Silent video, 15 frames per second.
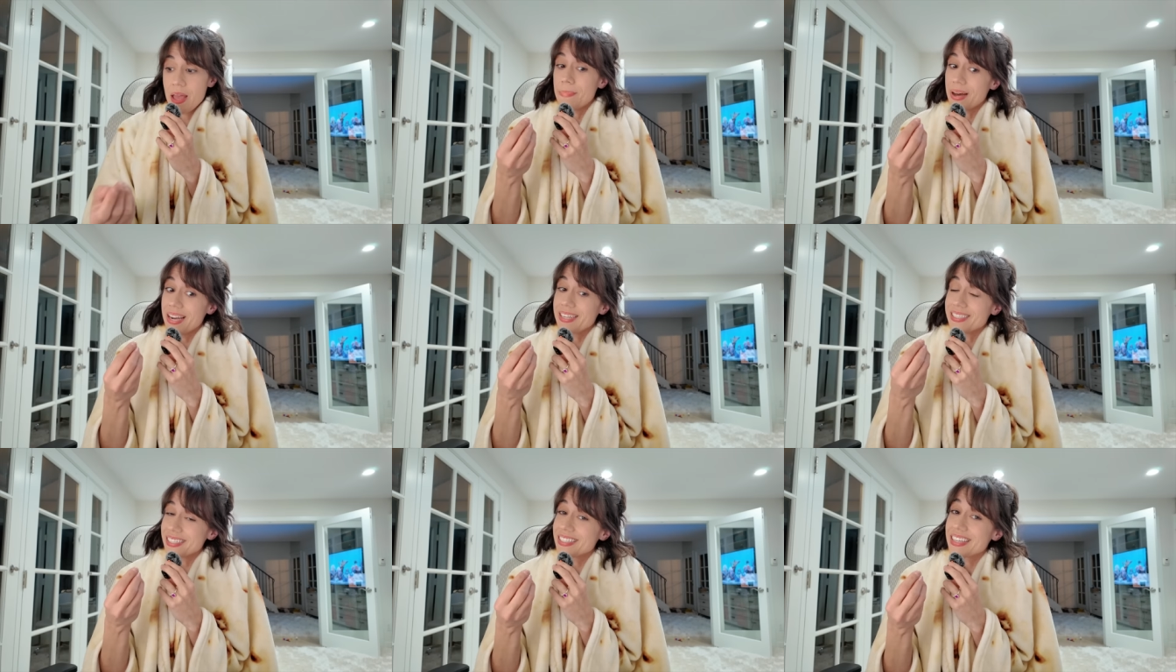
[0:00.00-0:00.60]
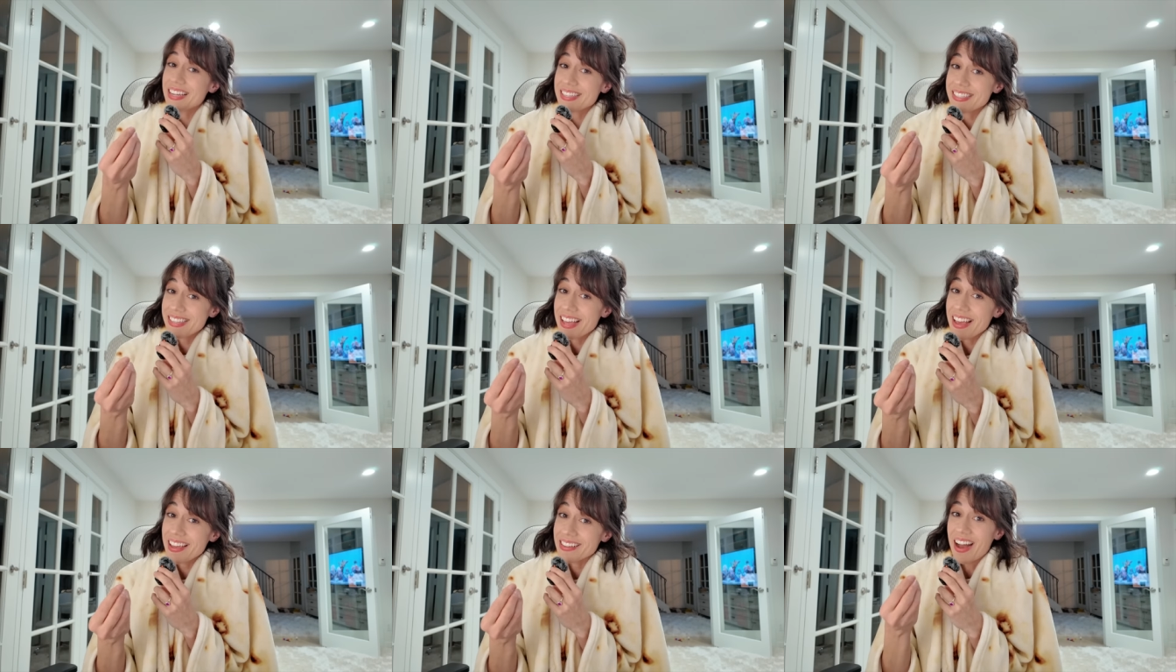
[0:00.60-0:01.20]
But I just gotta
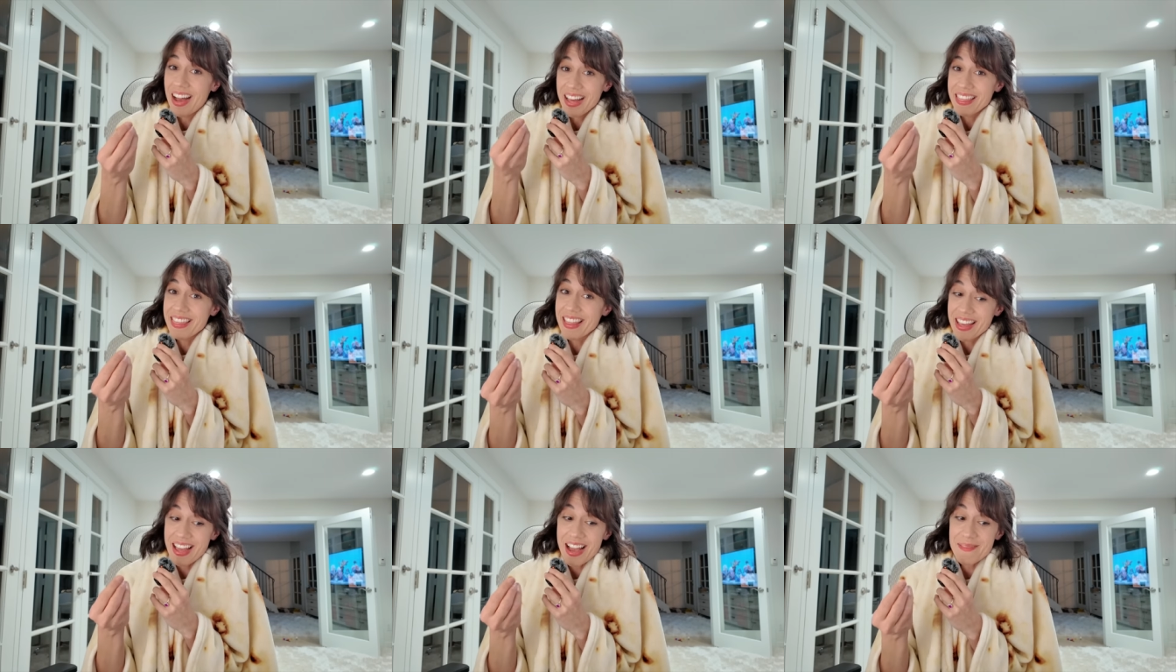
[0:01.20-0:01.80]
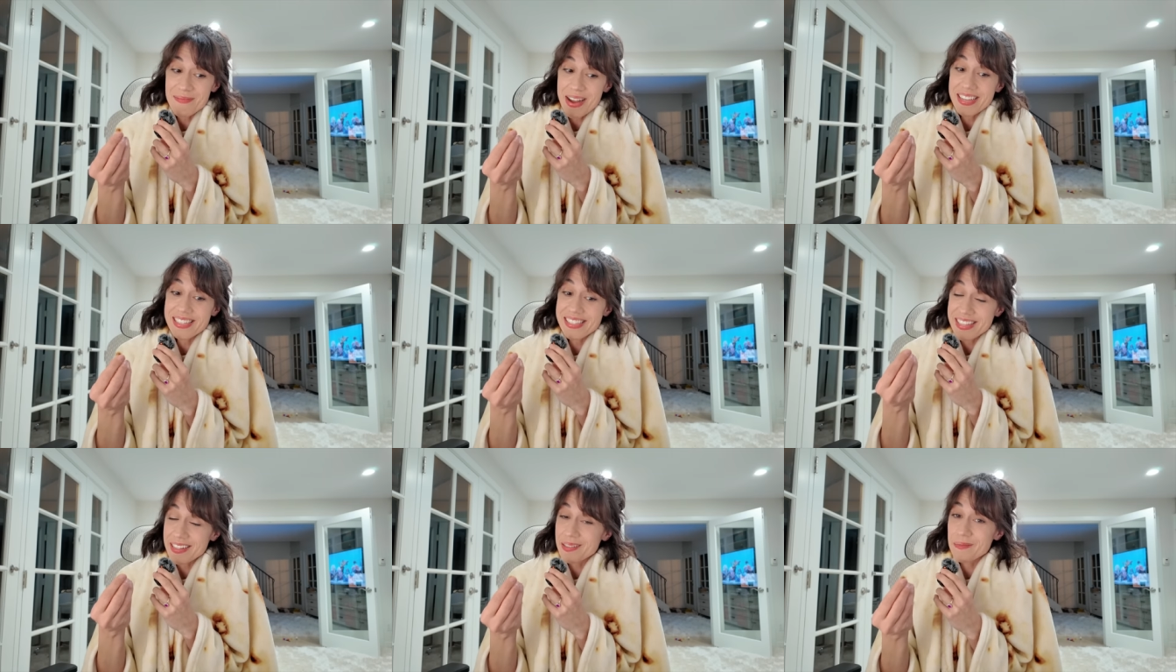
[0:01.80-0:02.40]
say, I think I might
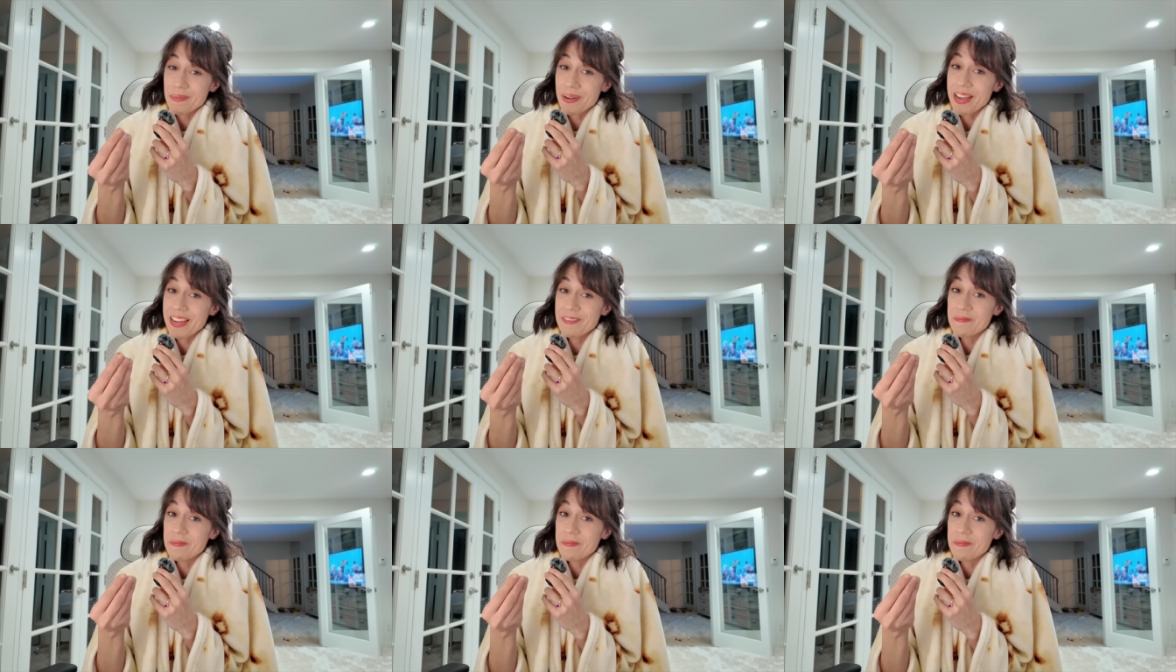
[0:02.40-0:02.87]
celebrate